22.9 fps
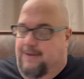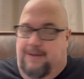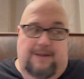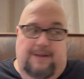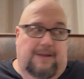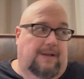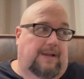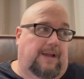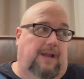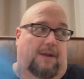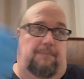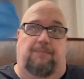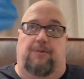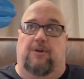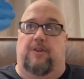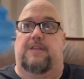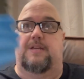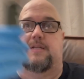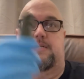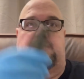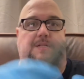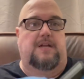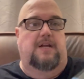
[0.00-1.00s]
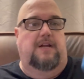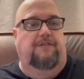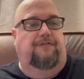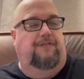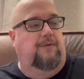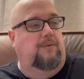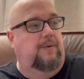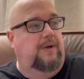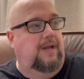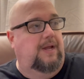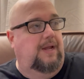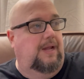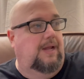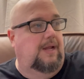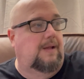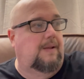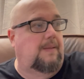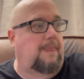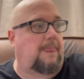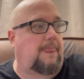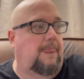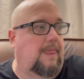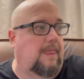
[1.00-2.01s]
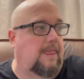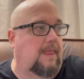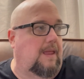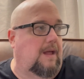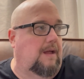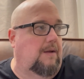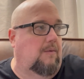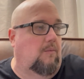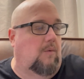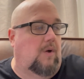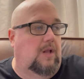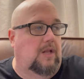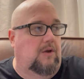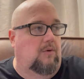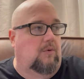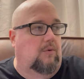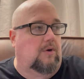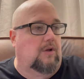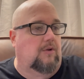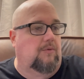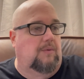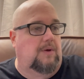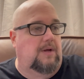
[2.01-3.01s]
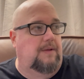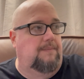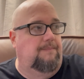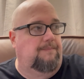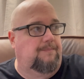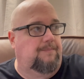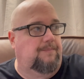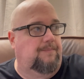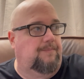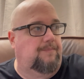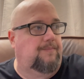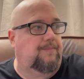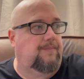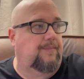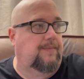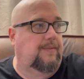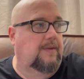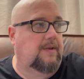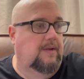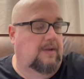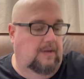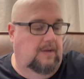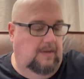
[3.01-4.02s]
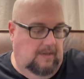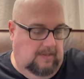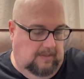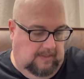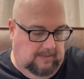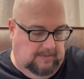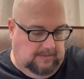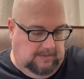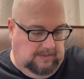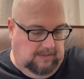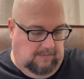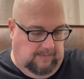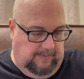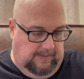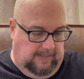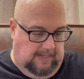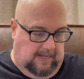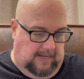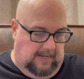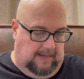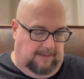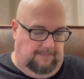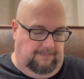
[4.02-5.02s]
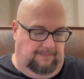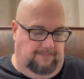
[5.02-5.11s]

Okay, put this knife away. Wally World one. Let's see what we got.